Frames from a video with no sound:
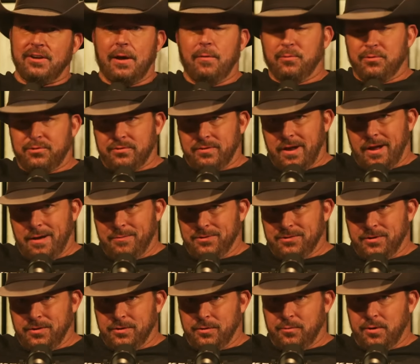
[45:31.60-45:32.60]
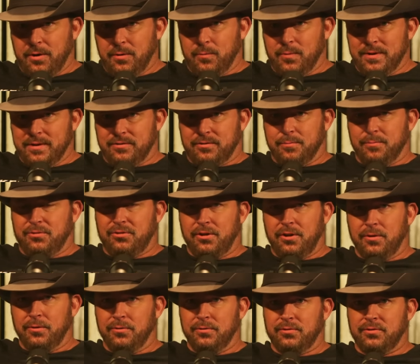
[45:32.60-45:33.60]
I was on the road. We did some
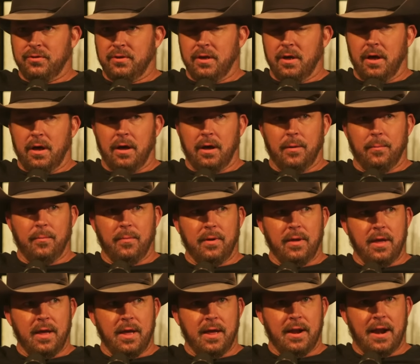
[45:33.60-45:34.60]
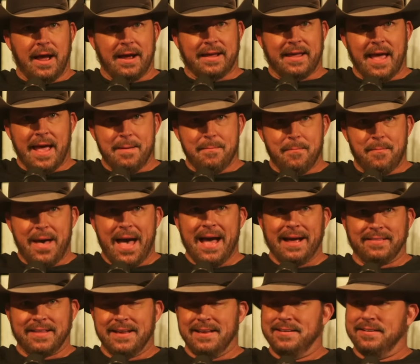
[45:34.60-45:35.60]
shows, and I came
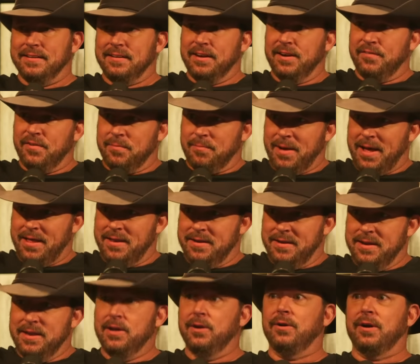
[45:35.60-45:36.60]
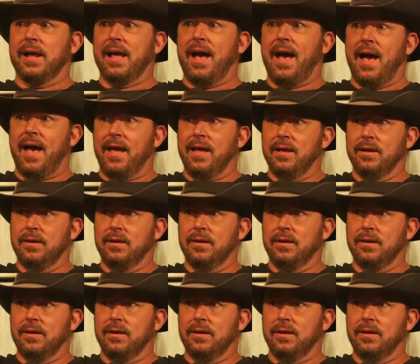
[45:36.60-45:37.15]
back. They had delivered my Nilgai.